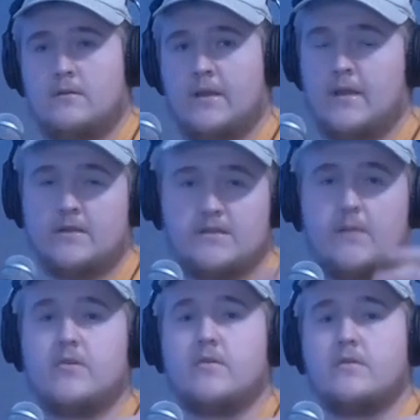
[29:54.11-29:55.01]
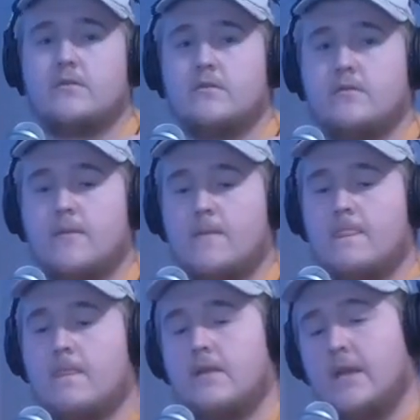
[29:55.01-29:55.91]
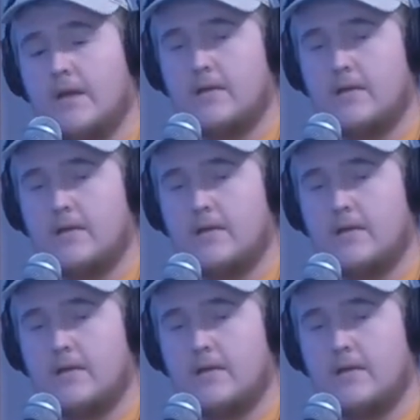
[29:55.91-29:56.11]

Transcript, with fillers: Like in the summer, when you yeah.